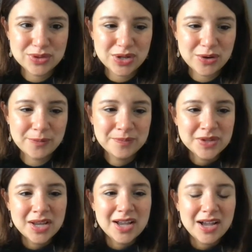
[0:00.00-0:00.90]
So
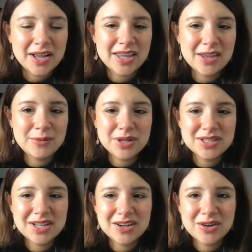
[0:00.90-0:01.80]
I can't wait
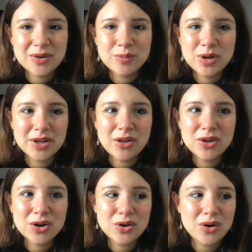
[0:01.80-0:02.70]
to hear what y'all
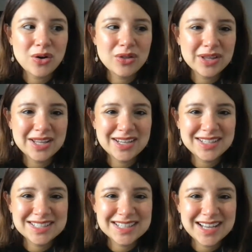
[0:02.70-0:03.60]
are all
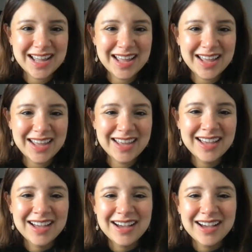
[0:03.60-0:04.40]
eating today.